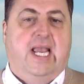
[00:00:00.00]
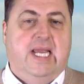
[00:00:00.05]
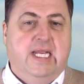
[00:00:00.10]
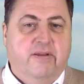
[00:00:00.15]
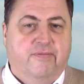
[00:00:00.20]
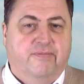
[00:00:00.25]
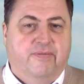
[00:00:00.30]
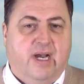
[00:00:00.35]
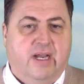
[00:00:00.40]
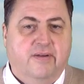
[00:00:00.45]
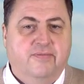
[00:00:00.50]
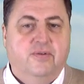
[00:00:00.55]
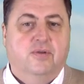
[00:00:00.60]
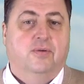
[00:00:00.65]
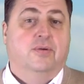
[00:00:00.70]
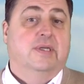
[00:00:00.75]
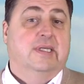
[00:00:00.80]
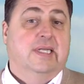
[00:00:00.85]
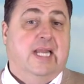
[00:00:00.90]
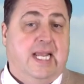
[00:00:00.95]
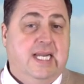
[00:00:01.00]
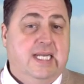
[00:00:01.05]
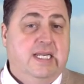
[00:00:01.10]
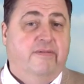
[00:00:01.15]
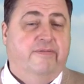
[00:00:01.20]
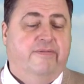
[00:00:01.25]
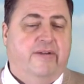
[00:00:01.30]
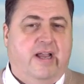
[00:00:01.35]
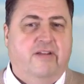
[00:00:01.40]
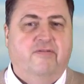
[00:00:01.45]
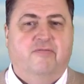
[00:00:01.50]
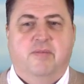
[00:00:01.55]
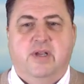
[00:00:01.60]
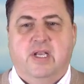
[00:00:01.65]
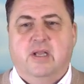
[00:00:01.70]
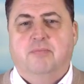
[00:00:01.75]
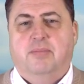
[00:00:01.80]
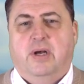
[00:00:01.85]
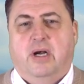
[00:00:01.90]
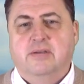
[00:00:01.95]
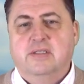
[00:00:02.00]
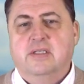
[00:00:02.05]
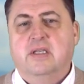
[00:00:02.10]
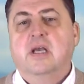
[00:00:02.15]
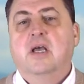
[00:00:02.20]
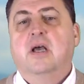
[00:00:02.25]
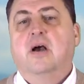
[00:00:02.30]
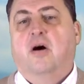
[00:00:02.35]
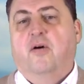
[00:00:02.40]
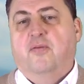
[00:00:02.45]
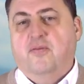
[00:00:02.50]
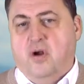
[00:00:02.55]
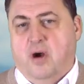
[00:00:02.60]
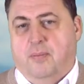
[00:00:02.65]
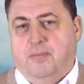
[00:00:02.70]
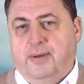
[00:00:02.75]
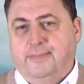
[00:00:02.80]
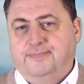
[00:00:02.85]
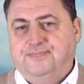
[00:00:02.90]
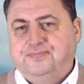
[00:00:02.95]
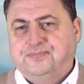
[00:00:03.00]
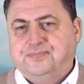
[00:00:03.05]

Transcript: 85 to 95 million pounds of copper.